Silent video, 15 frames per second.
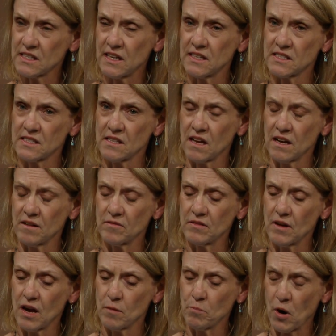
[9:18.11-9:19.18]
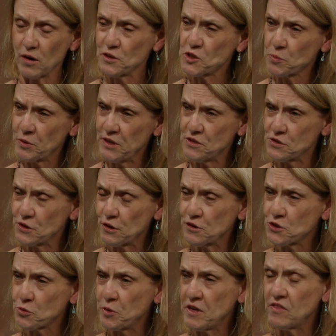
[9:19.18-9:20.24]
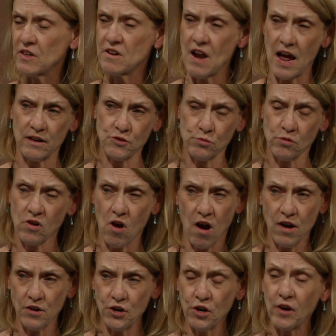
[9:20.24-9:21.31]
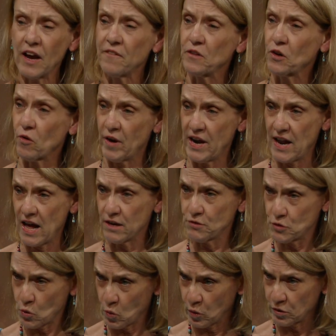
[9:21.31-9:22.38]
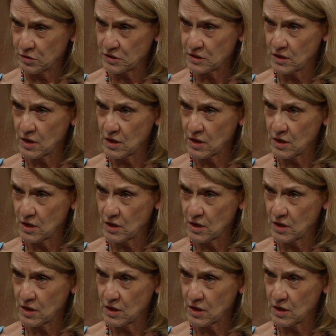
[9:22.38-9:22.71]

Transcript: Mm -hmm. It's the uh, Barton Springs Nursery, the Natural Gardener, and the Great Outdoors.